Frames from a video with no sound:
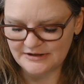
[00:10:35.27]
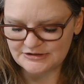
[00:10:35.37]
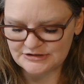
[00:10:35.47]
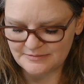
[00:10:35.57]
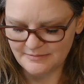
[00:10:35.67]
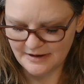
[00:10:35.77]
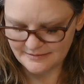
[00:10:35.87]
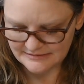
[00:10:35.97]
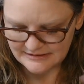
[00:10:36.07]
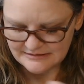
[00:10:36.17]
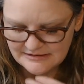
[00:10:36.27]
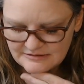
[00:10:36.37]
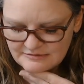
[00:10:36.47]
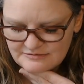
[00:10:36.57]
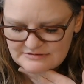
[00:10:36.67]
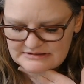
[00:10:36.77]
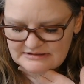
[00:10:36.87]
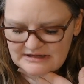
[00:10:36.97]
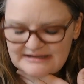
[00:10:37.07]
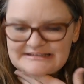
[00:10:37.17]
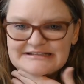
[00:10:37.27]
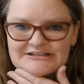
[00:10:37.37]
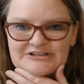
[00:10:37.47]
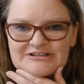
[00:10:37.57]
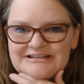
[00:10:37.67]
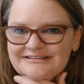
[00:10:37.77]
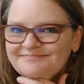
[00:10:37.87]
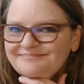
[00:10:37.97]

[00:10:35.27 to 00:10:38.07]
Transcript: Chimamanda Ngozi Adichie.